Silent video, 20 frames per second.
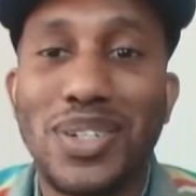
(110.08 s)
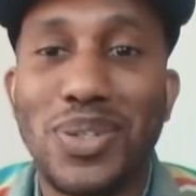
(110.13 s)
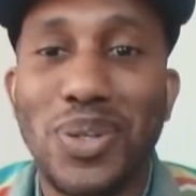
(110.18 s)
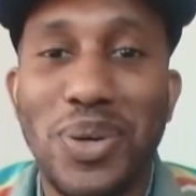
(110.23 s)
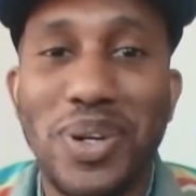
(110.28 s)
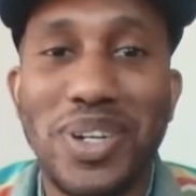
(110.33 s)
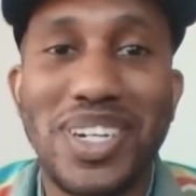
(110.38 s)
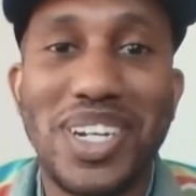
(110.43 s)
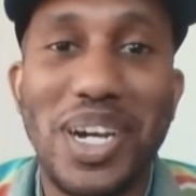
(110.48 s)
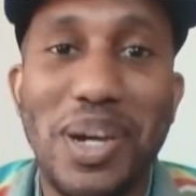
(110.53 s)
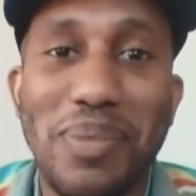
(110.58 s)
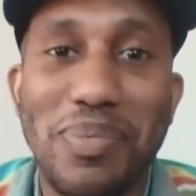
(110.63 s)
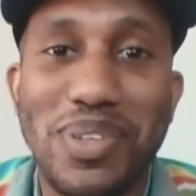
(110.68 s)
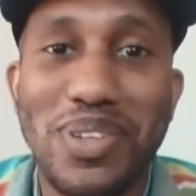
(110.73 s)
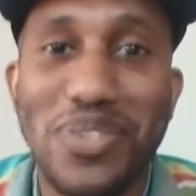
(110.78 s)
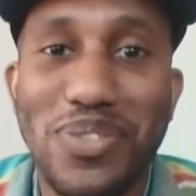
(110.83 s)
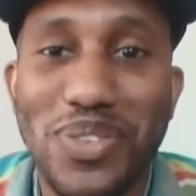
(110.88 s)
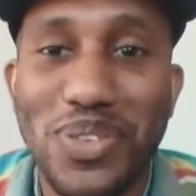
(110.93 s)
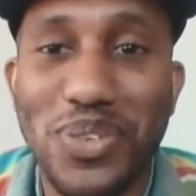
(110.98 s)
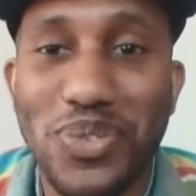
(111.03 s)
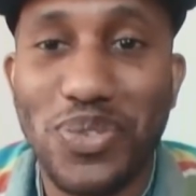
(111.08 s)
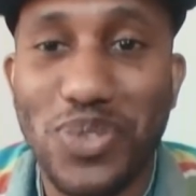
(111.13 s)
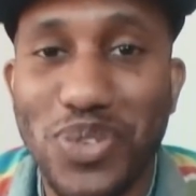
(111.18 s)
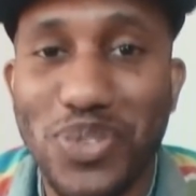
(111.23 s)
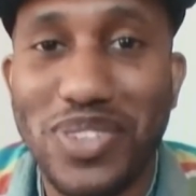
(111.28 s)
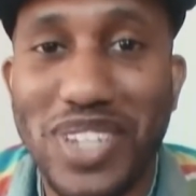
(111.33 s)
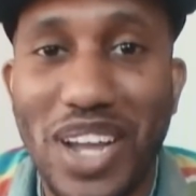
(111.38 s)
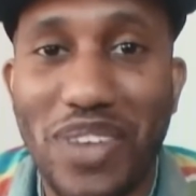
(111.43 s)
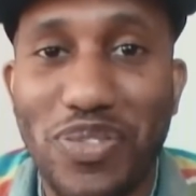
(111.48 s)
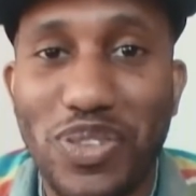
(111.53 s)
growing up, you
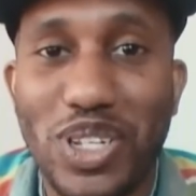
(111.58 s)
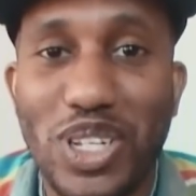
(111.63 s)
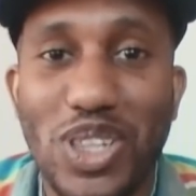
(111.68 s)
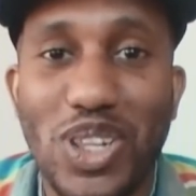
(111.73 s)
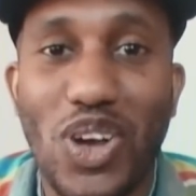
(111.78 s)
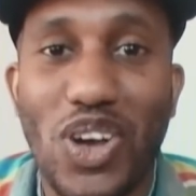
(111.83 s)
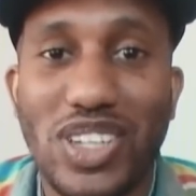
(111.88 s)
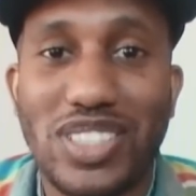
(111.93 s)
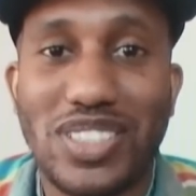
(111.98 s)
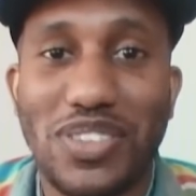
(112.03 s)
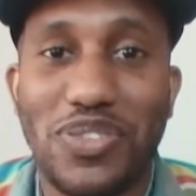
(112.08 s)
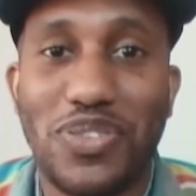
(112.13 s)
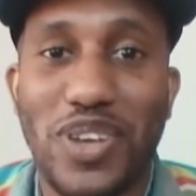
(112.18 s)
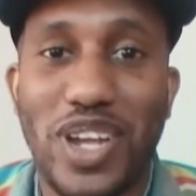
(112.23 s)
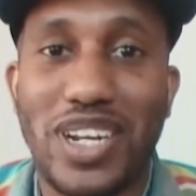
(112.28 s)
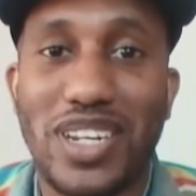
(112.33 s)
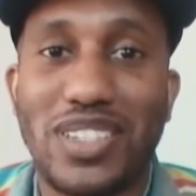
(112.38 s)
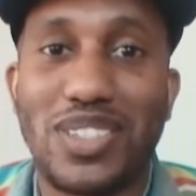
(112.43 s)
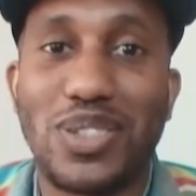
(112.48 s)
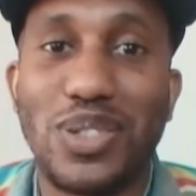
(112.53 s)
definitely lost a fight or